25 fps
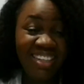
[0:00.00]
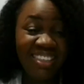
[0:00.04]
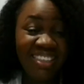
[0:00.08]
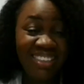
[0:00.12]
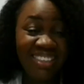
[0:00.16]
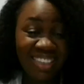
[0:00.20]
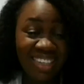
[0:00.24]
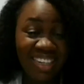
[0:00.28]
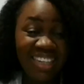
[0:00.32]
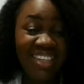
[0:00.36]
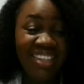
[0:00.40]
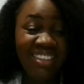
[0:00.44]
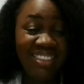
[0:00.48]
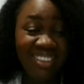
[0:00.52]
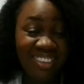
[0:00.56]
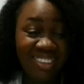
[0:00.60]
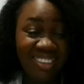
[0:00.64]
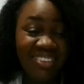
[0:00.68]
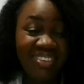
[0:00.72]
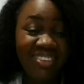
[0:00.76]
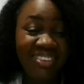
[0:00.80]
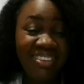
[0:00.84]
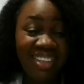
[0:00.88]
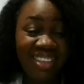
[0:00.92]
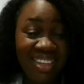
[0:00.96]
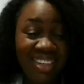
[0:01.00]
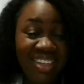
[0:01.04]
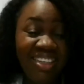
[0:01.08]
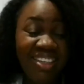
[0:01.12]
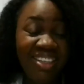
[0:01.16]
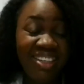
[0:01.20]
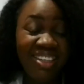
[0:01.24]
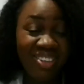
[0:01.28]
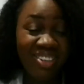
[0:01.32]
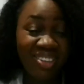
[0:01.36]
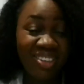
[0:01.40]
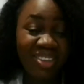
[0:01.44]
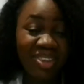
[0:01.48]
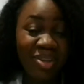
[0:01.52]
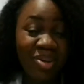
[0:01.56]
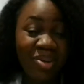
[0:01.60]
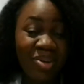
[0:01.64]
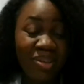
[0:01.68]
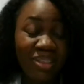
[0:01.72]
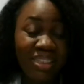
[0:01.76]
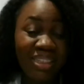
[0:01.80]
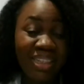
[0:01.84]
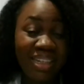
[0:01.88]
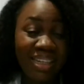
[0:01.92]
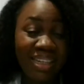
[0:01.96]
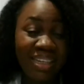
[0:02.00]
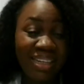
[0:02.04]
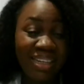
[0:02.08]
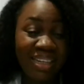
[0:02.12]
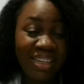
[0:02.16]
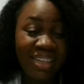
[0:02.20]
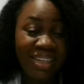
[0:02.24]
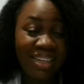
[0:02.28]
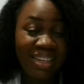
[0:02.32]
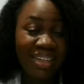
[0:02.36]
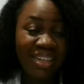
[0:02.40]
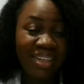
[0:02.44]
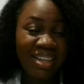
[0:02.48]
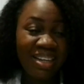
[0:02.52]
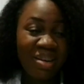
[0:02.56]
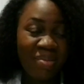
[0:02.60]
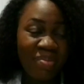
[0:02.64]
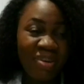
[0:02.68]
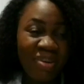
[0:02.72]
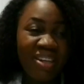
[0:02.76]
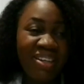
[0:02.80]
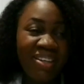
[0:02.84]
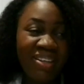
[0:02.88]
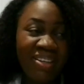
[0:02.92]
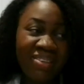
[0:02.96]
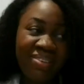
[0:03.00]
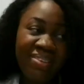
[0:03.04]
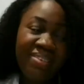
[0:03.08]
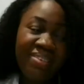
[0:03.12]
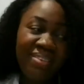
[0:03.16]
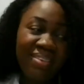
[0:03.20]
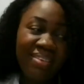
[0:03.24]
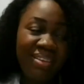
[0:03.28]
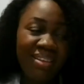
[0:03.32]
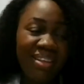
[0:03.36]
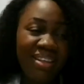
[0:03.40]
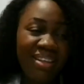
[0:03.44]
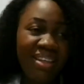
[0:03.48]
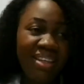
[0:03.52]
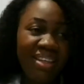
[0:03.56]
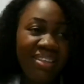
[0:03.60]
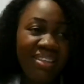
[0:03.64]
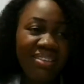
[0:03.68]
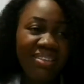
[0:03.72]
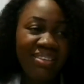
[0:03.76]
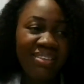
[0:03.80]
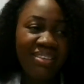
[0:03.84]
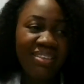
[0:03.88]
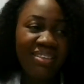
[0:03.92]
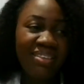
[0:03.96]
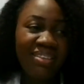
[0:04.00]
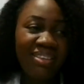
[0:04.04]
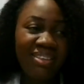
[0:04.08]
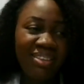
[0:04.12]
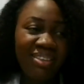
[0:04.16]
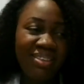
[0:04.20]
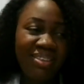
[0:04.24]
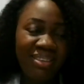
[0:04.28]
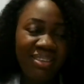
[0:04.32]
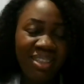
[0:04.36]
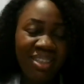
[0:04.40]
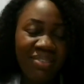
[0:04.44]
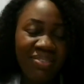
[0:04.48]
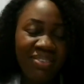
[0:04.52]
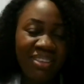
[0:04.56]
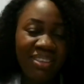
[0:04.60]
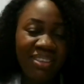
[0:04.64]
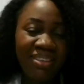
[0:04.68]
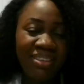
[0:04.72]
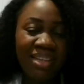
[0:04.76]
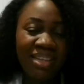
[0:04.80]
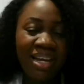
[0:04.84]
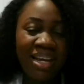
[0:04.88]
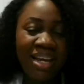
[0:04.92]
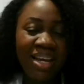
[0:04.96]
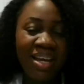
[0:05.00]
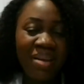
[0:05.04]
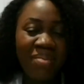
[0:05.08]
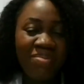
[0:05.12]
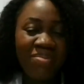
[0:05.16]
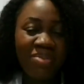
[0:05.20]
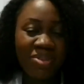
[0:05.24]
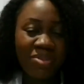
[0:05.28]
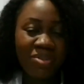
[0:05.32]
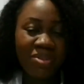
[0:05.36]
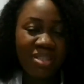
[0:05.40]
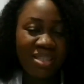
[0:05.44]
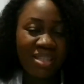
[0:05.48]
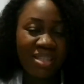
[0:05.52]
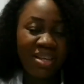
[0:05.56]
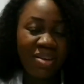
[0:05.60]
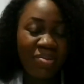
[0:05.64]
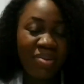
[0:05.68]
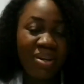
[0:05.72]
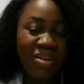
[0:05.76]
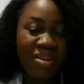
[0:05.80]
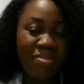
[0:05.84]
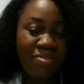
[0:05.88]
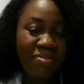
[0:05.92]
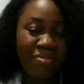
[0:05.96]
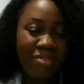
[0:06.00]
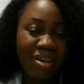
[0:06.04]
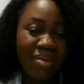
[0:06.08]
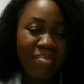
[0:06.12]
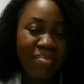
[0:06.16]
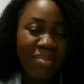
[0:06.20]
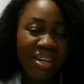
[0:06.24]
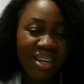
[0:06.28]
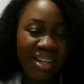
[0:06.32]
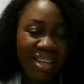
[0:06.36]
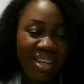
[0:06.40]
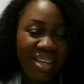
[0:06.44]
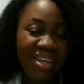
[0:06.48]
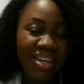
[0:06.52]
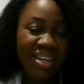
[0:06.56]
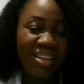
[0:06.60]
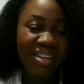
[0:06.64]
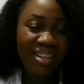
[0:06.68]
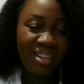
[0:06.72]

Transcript: Challenging to stay indoors all day. But the good thing is it gives the time to stay with the family.